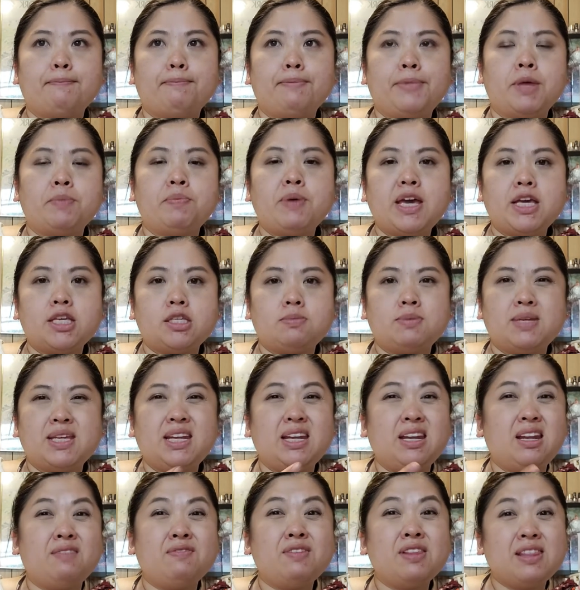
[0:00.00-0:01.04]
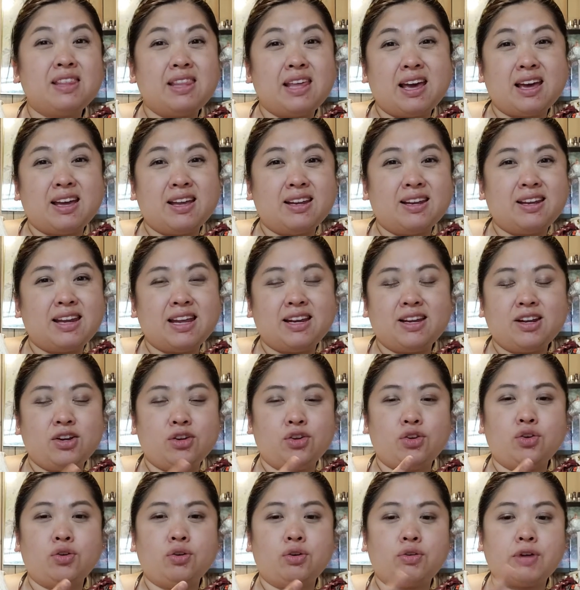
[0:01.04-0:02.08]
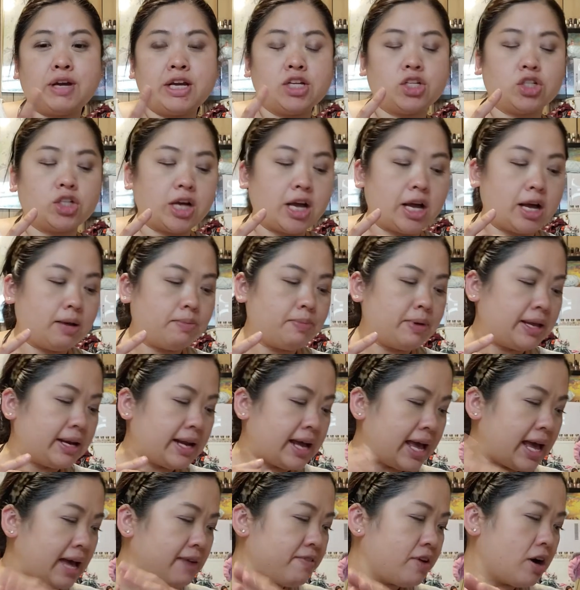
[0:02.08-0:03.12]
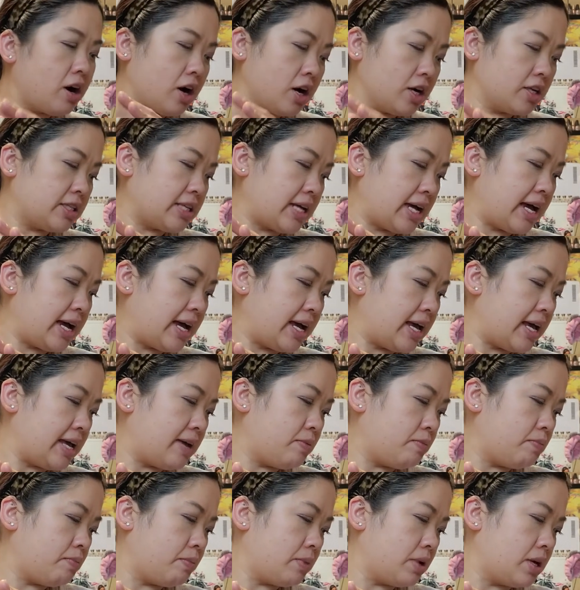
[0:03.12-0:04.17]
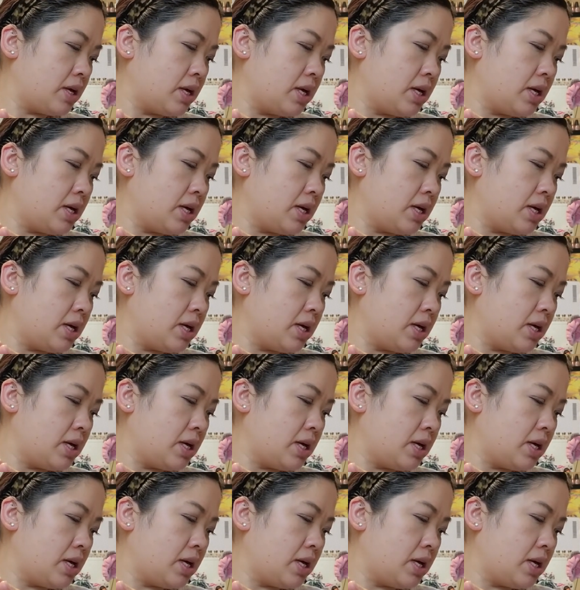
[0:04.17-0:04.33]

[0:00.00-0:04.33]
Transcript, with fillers: the basement and even then they didn't do a great job. And I have a hard time